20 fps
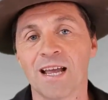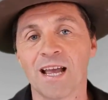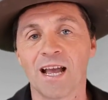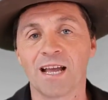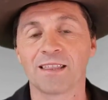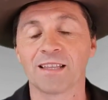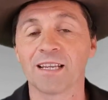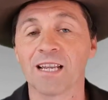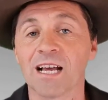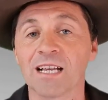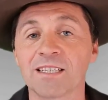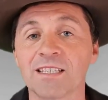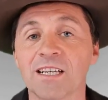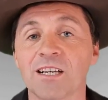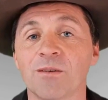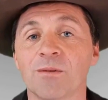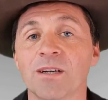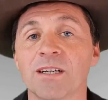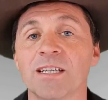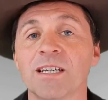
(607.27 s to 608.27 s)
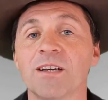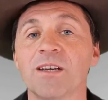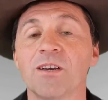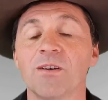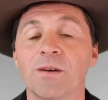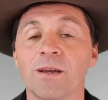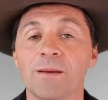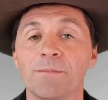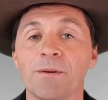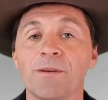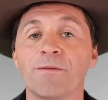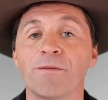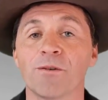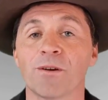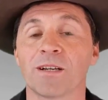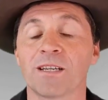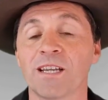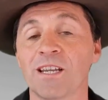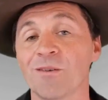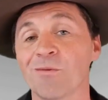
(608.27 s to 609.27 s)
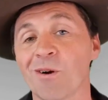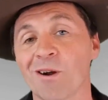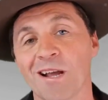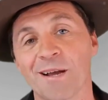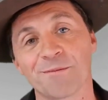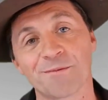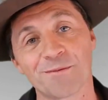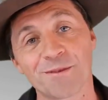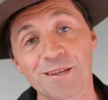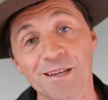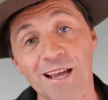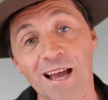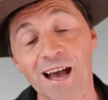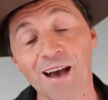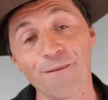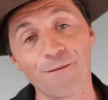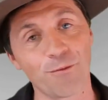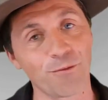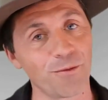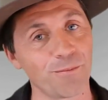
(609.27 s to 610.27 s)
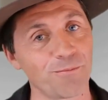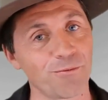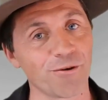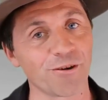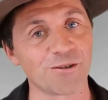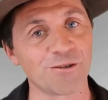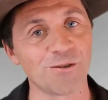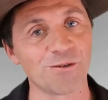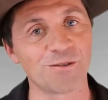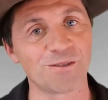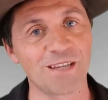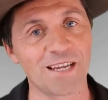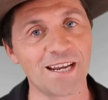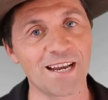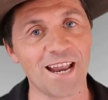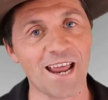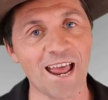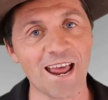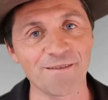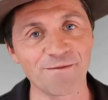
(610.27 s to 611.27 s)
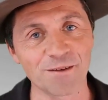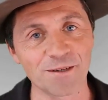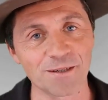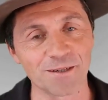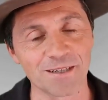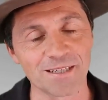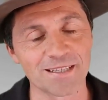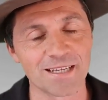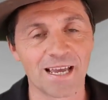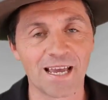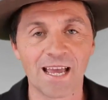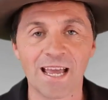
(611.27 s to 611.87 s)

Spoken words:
And the last thing I want to tell you, before I tell you what comes with the car for the price you see it advertised,